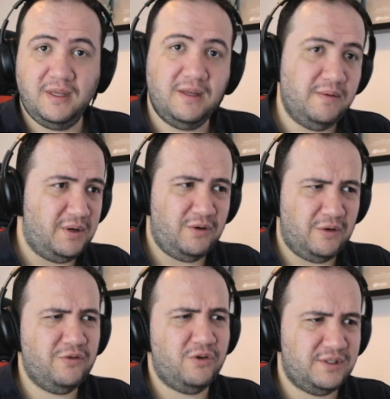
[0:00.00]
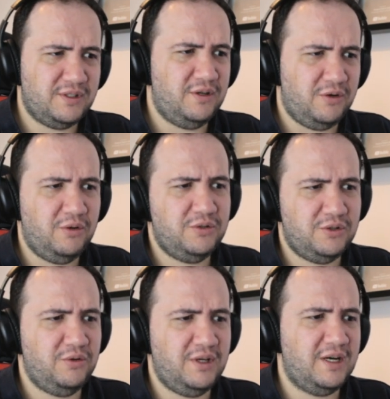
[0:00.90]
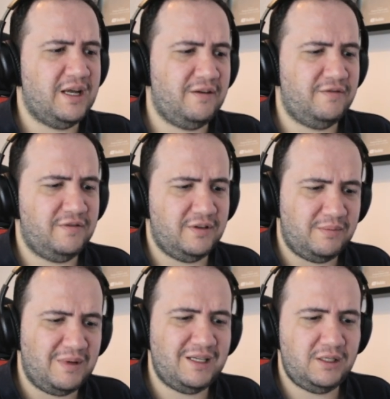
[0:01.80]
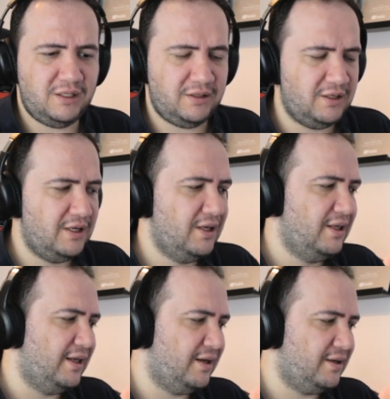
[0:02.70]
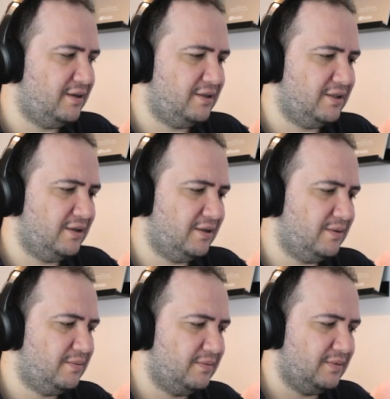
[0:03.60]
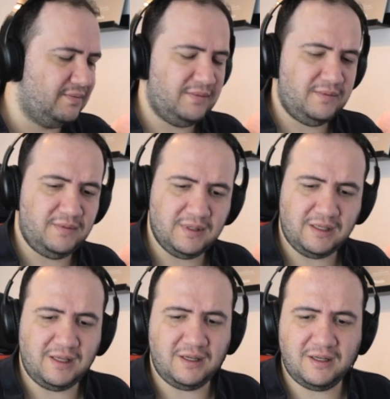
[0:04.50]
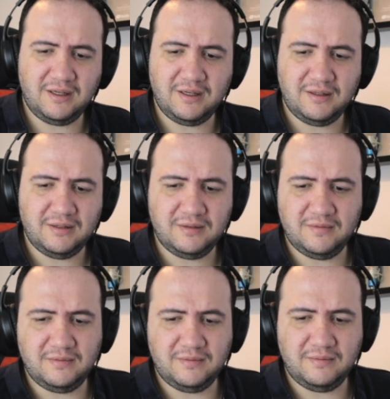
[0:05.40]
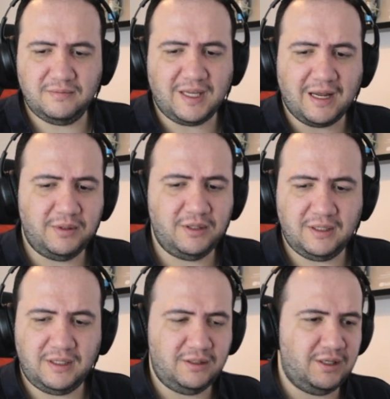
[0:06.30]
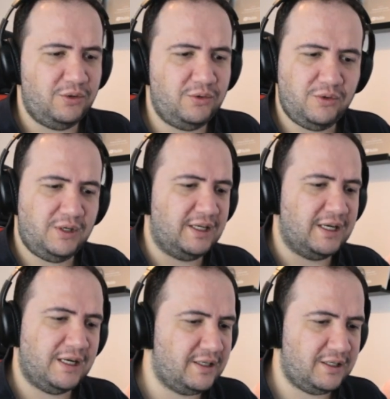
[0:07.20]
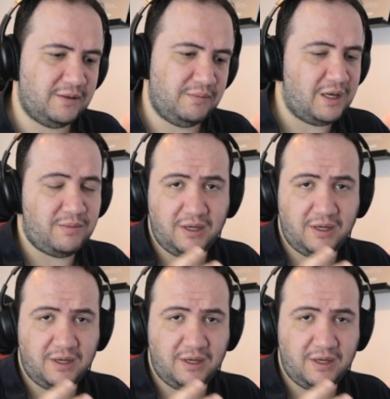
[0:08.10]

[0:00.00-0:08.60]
But of course, they're also going to have um, Hindi and um, I think Tamil and Telugu and Kannada, maybe.